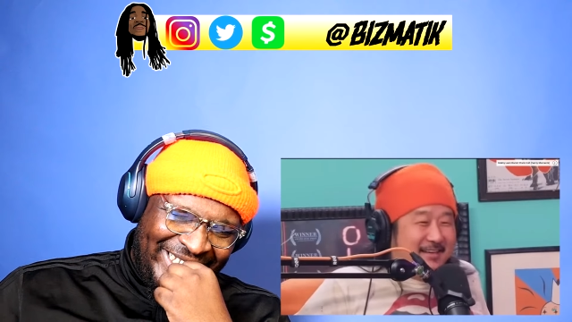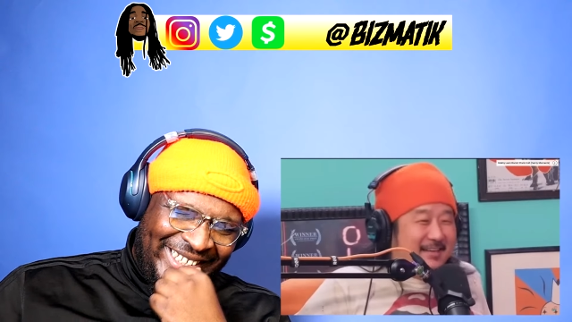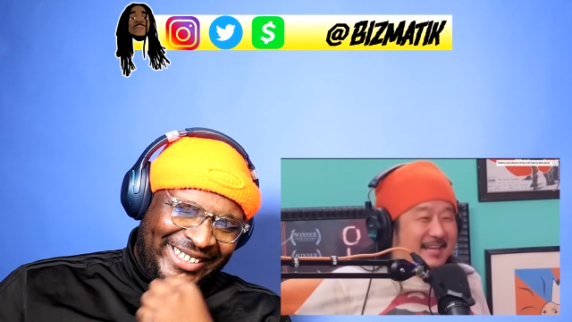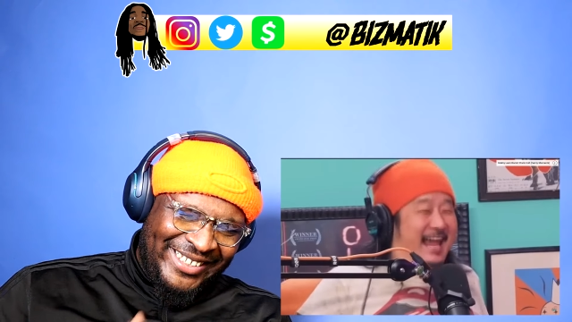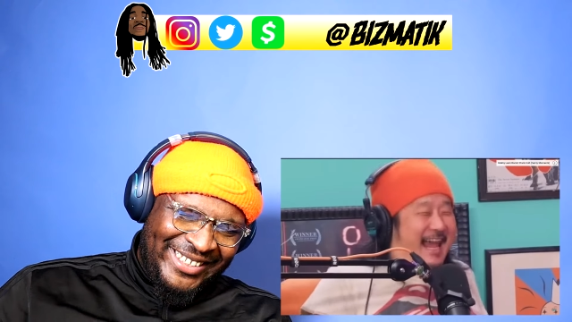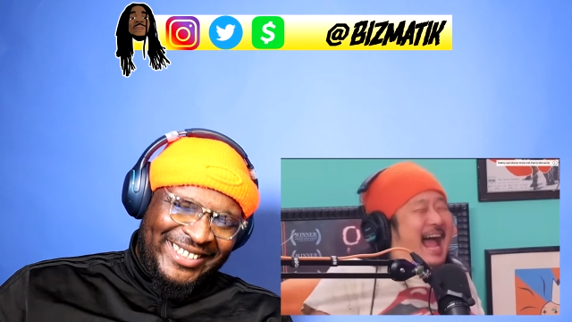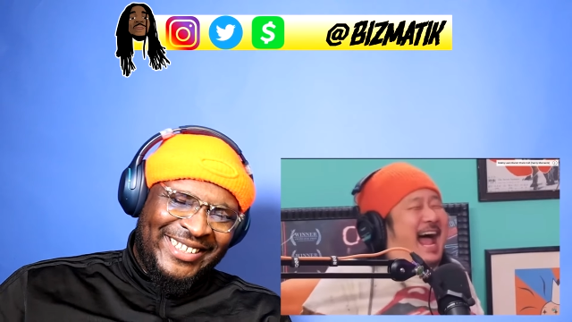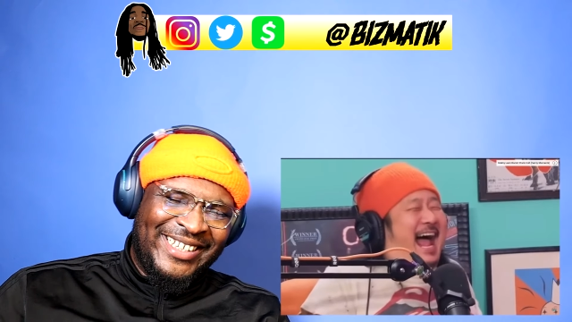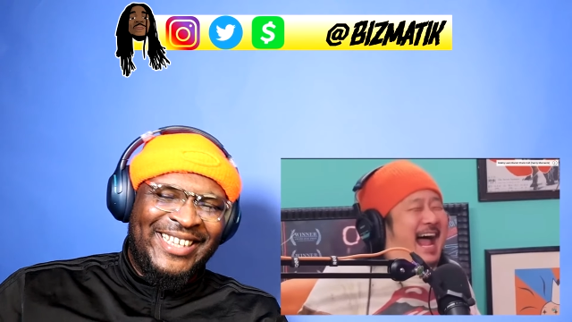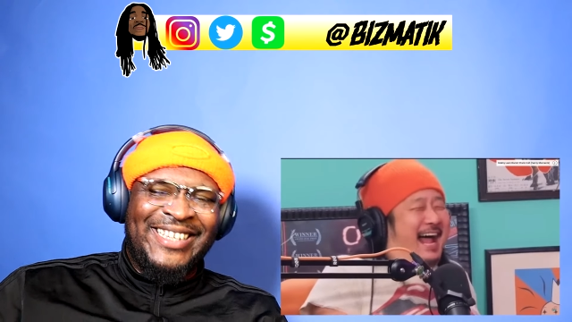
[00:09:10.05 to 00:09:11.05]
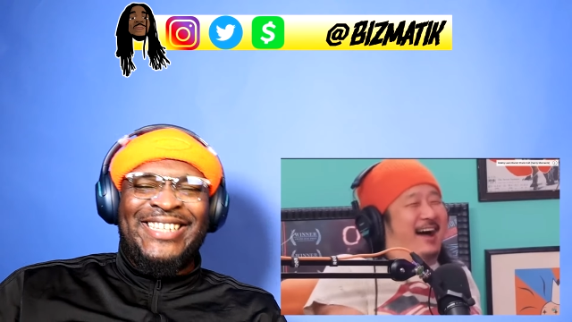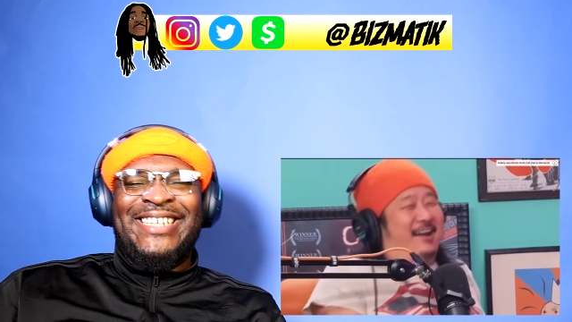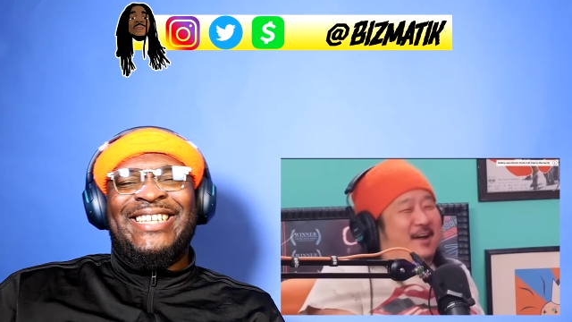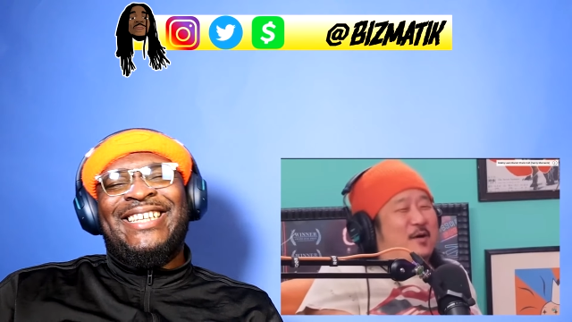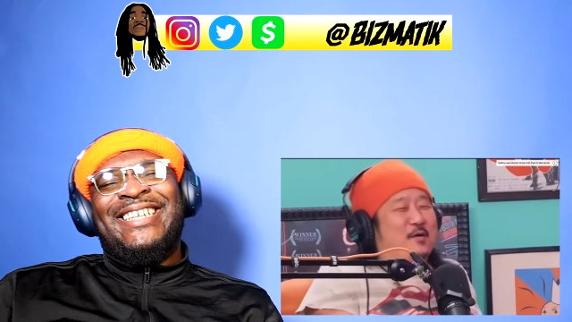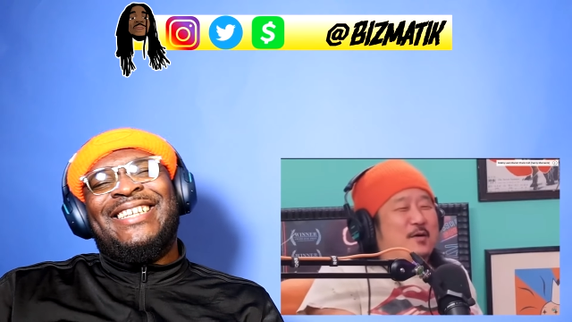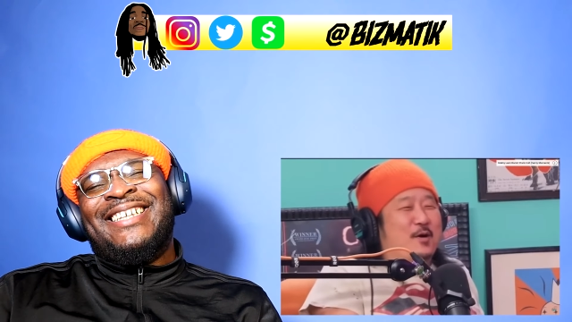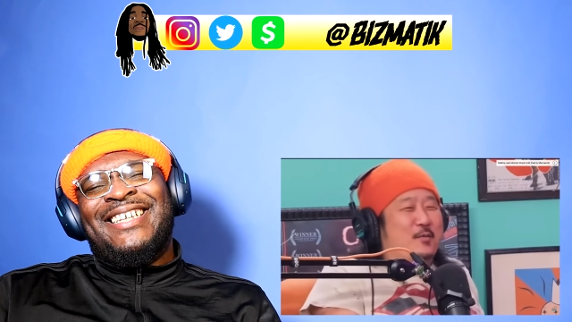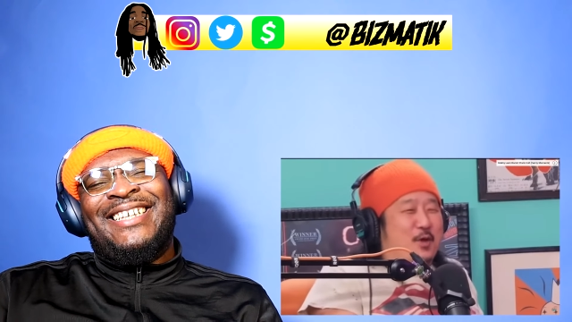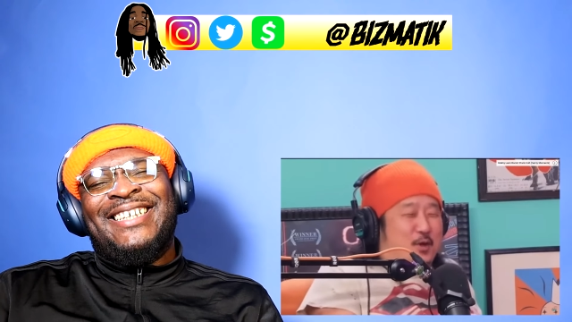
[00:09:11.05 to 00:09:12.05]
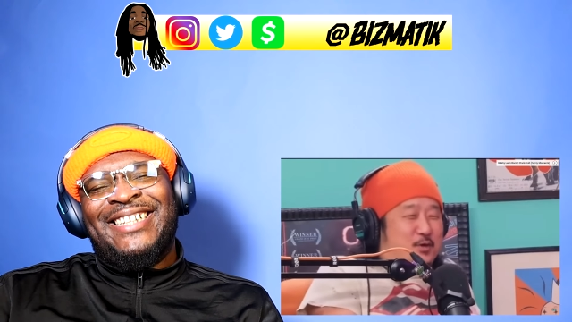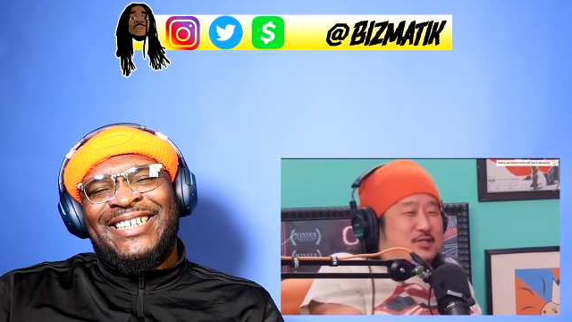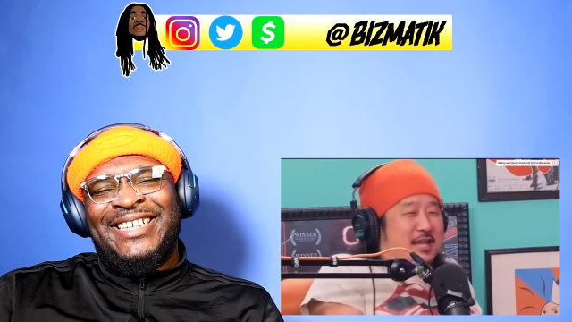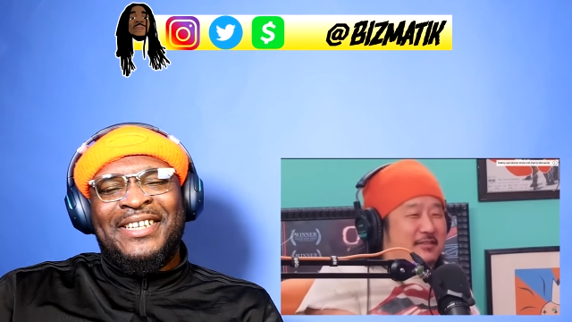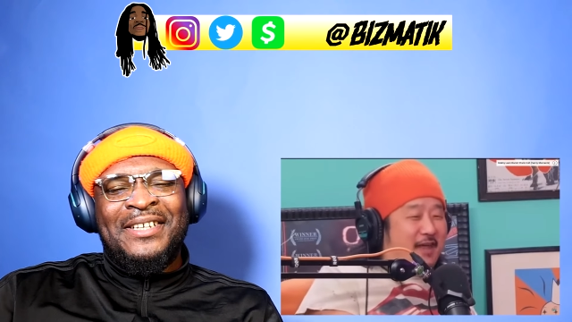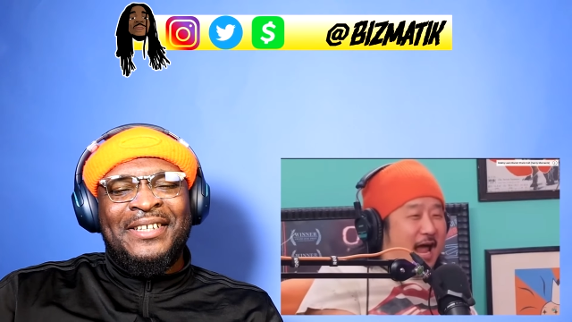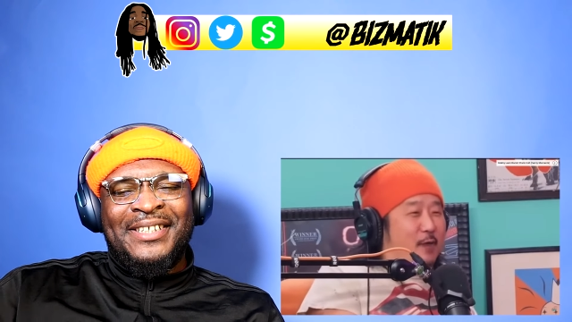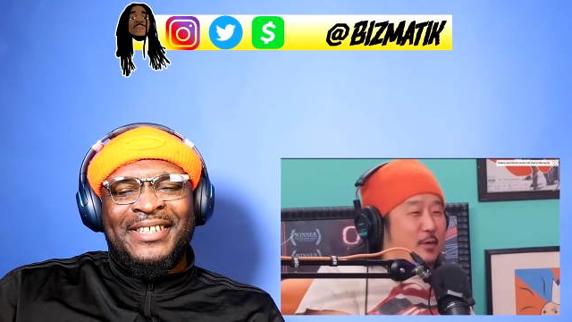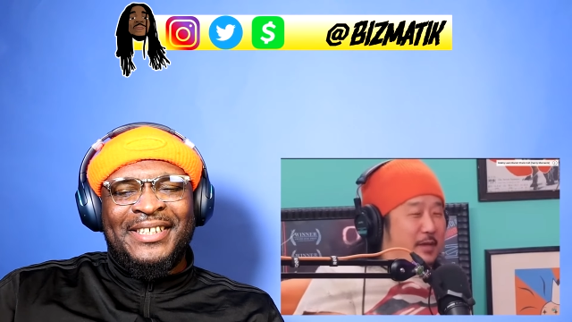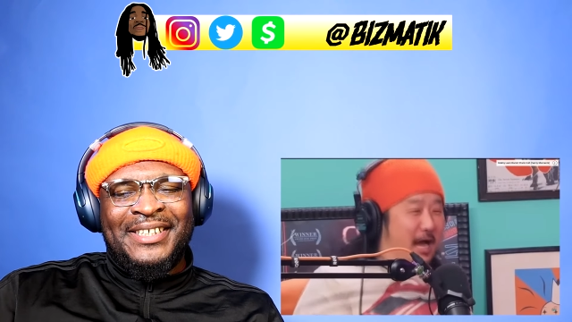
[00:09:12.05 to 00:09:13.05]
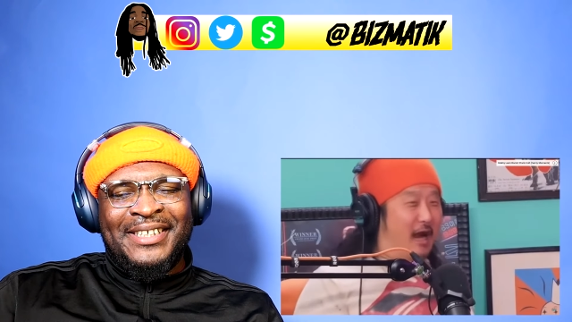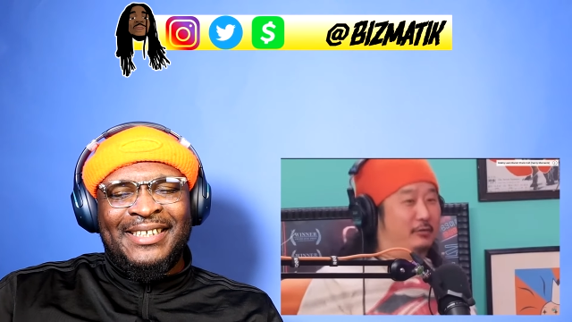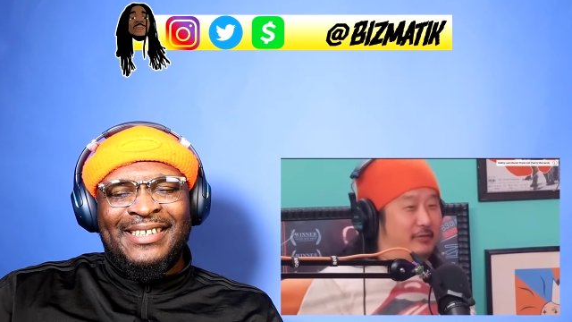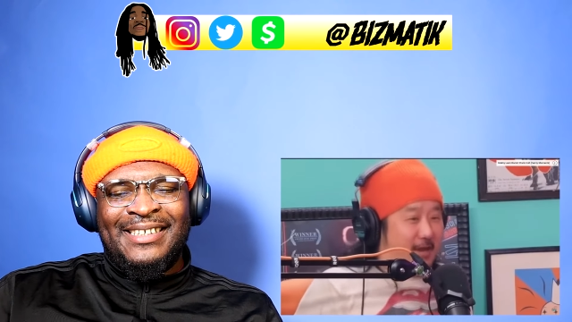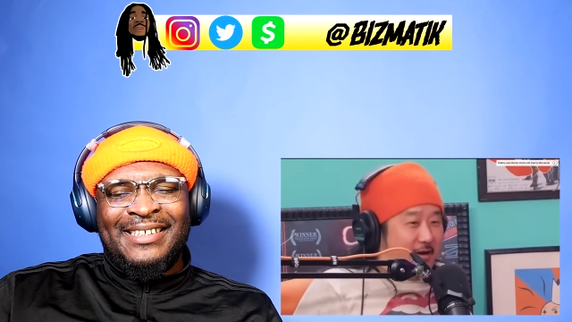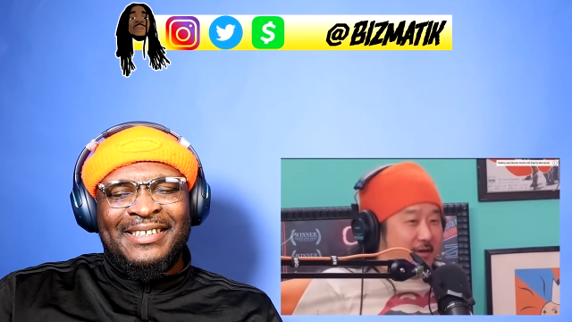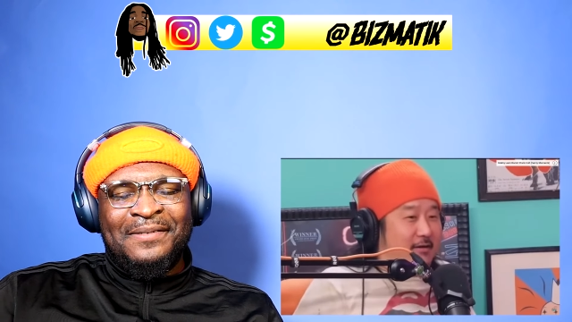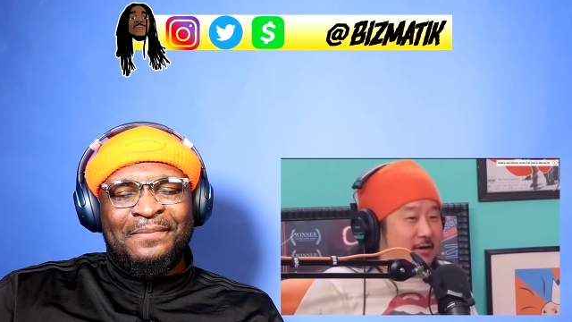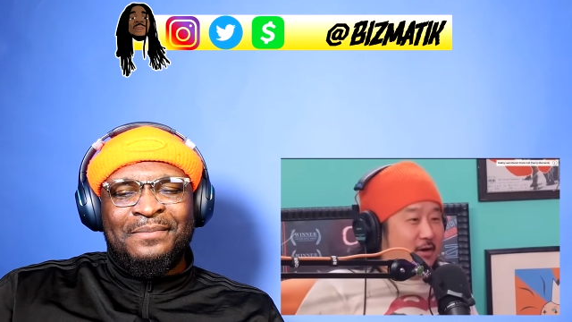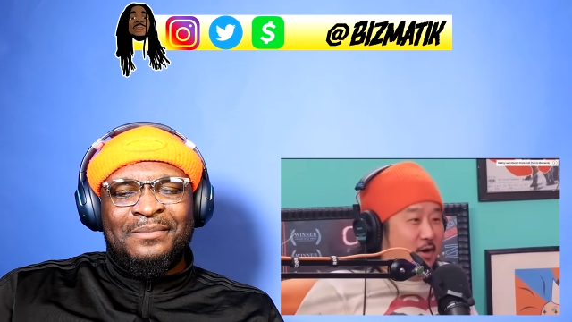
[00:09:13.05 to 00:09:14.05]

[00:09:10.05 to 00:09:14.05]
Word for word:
Speaker 1: I had yeah, I know. Well, you're saying that I would be out there